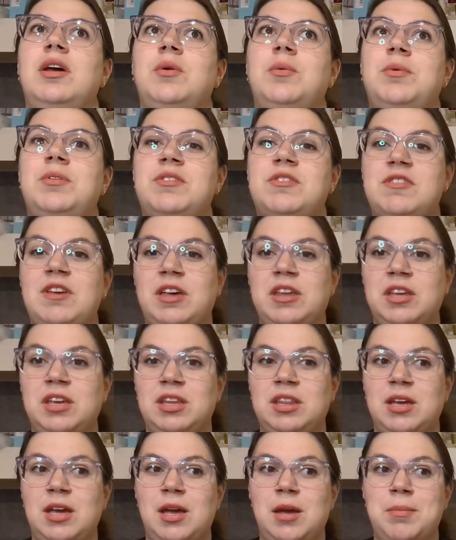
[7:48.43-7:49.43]

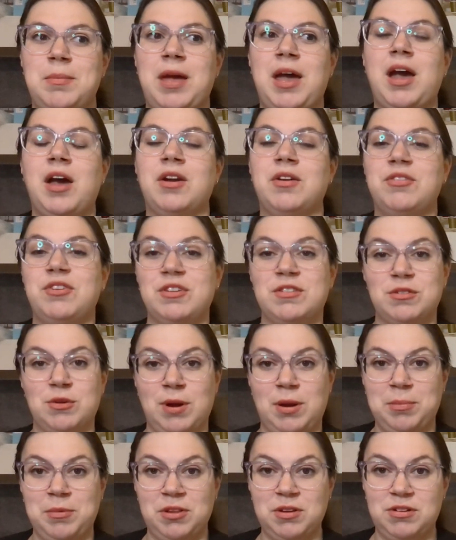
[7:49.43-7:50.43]
out of his
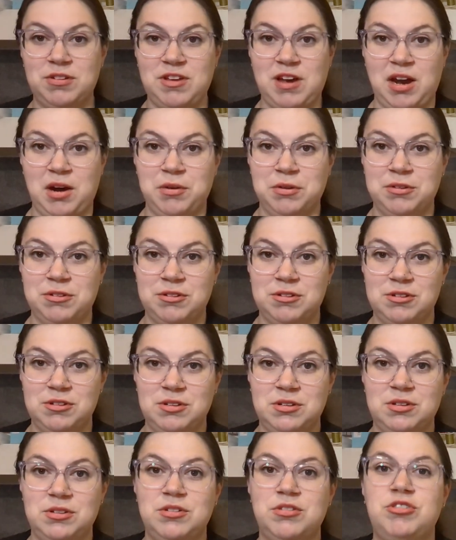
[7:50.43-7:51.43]
grandmother's house.
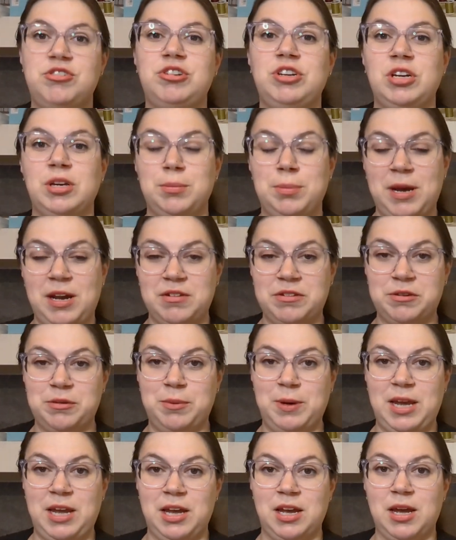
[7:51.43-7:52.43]
She had passed
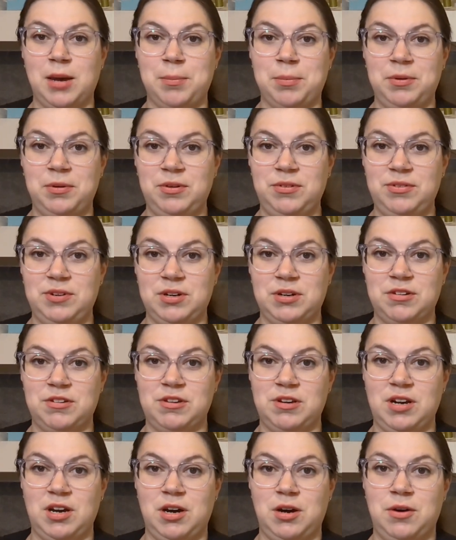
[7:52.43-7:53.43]
away a couple of years
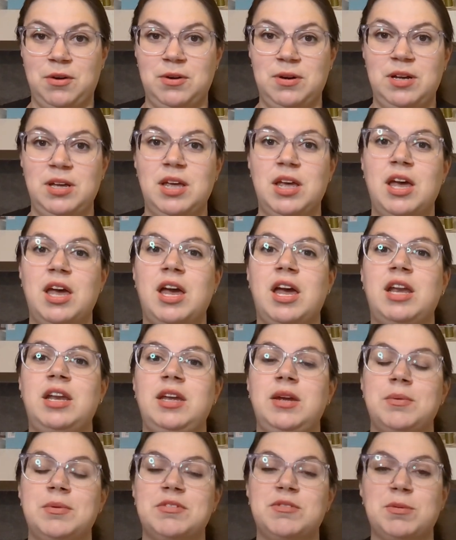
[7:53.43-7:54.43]
ago, and
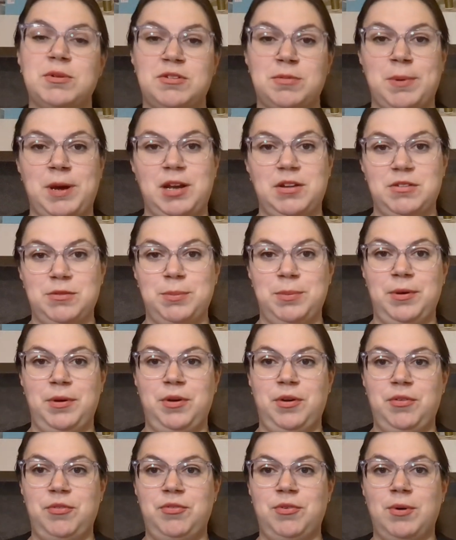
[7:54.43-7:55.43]
he was
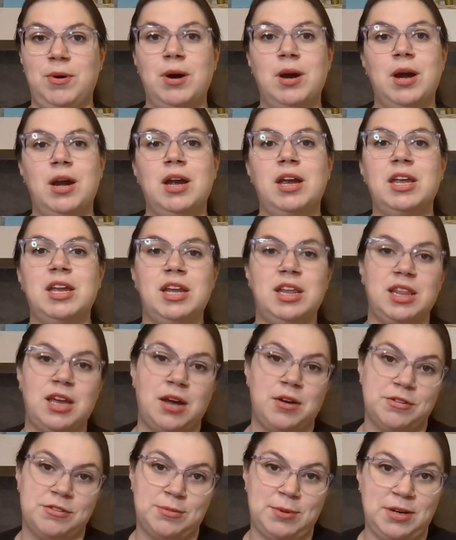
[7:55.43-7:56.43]
responsible for getting the
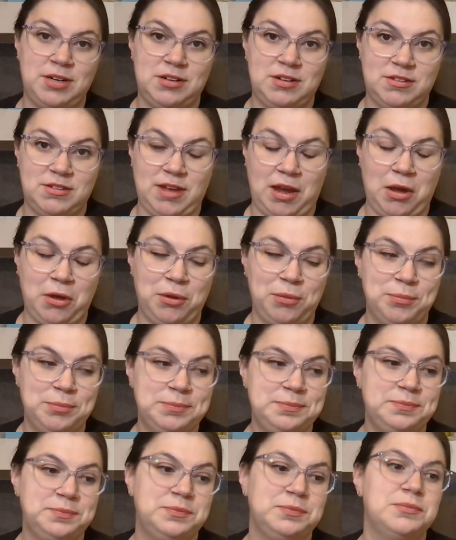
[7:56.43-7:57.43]
house ready to sell.
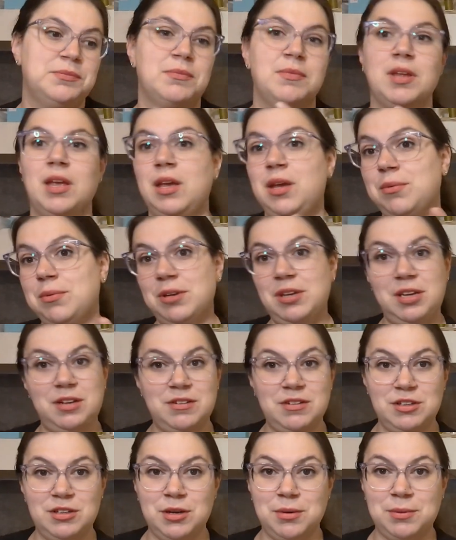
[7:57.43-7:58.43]
He really
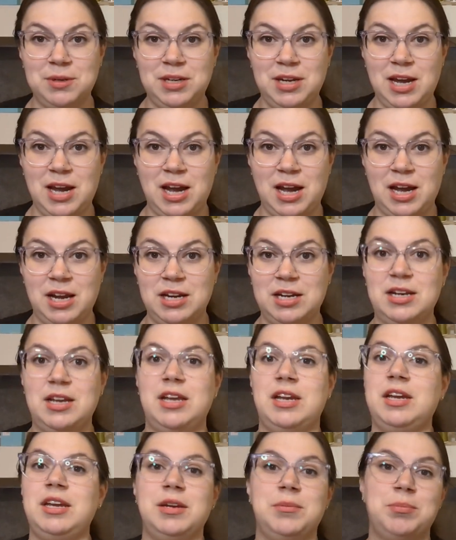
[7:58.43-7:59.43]
didn't know what he had,
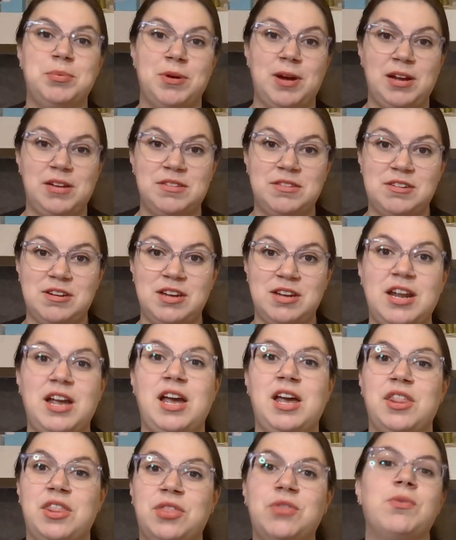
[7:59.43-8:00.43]
and he had priced
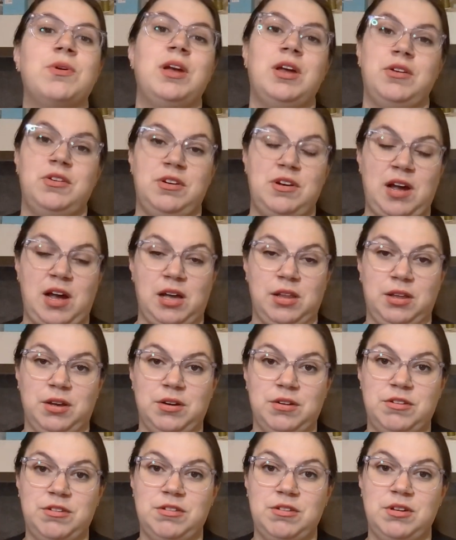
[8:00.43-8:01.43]
at
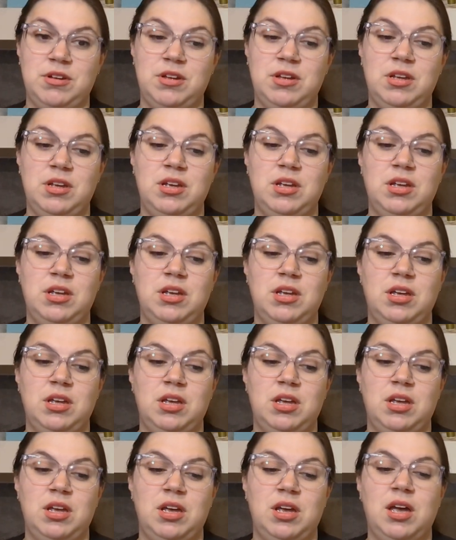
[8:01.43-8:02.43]
$300.
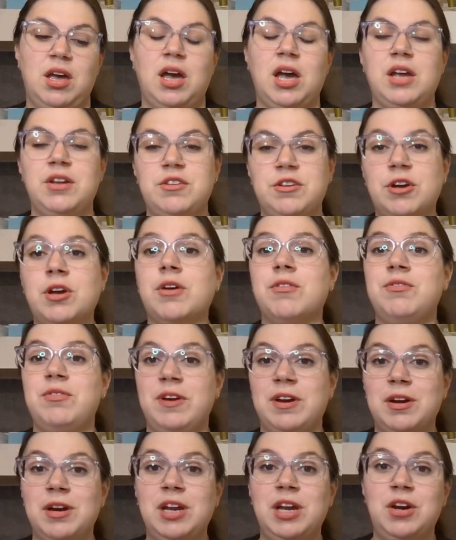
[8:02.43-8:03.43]
I took a
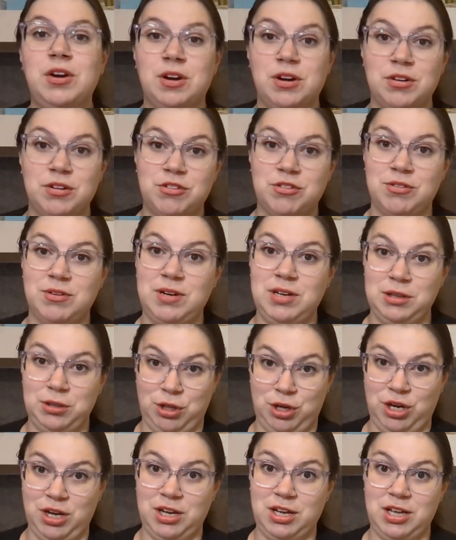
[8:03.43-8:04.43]
very cursory
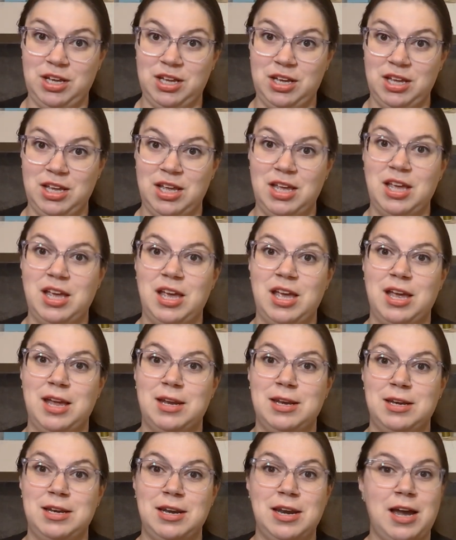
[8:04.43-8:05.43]
look,
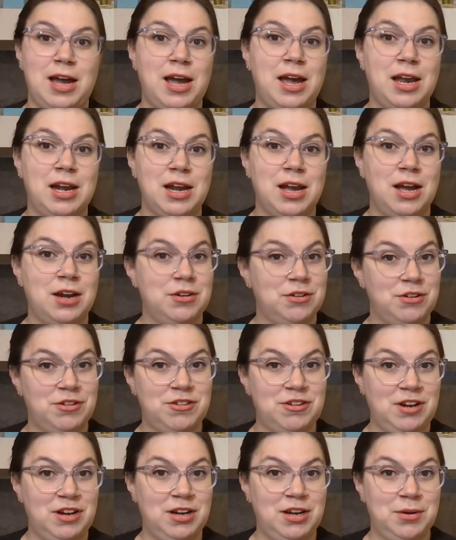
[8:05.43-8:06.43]
not
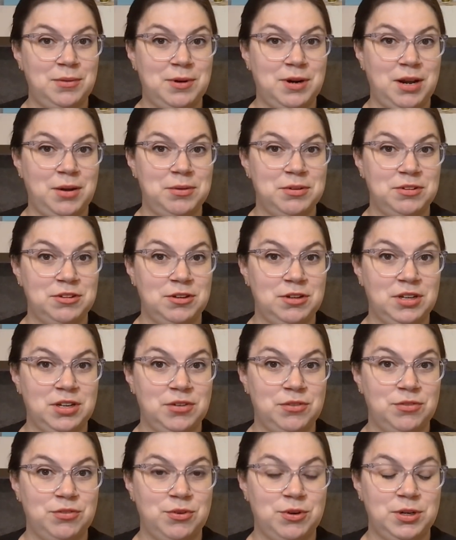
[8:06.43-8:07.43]
understanding what I was looking
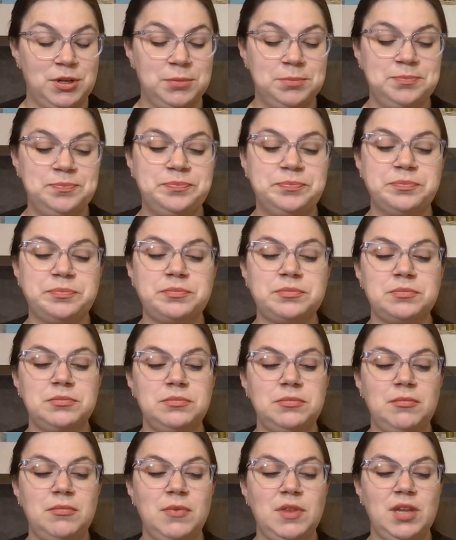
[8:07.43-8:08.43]
for,
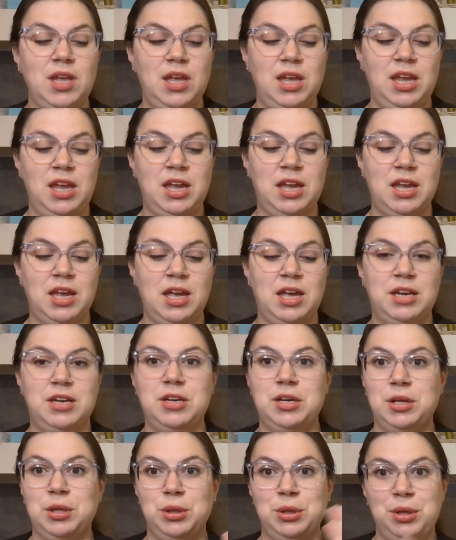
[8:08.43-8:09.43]

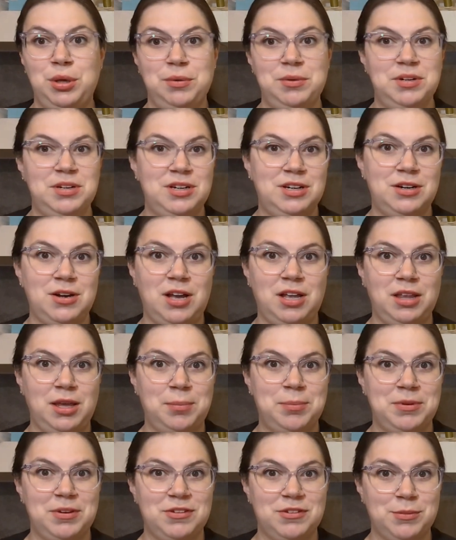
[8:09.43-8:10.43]
and loaded it all
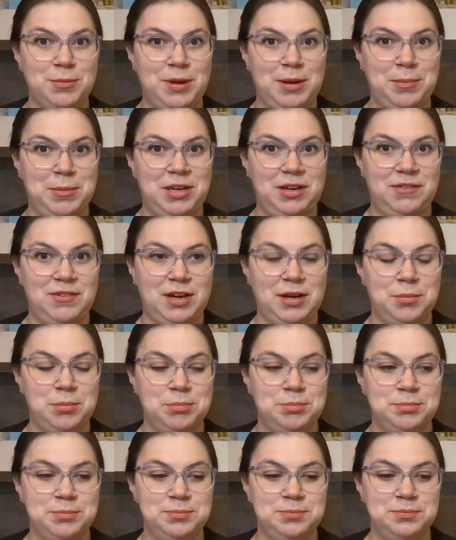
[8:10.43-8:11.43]
up into my minivan.
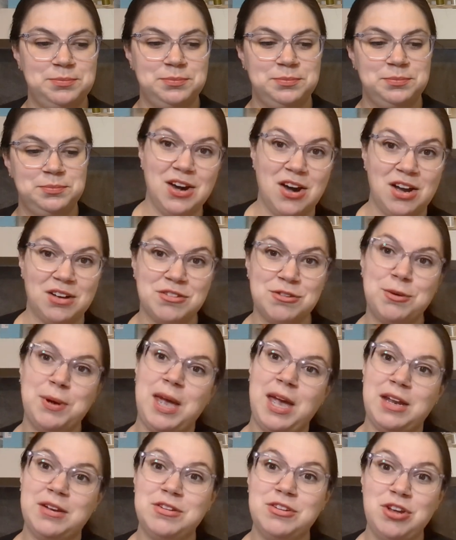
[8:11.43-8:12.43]
He also
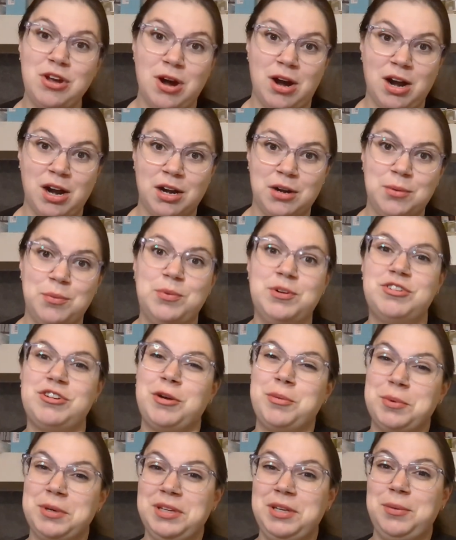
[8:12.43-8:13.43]
had yarn, which I
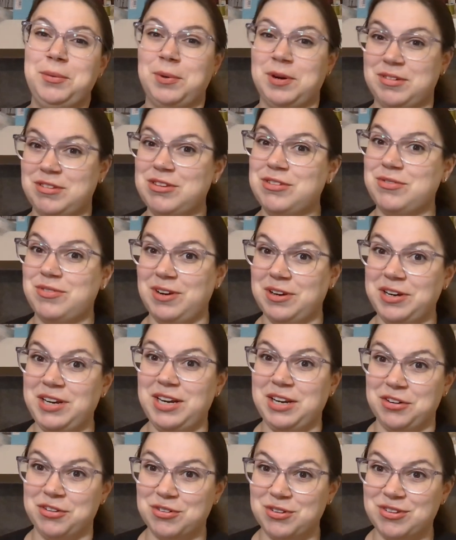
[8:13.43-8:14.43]
really wasn't very
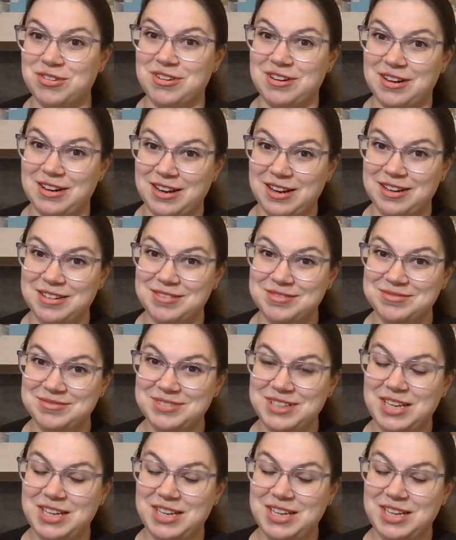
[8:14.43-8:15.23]
interested in,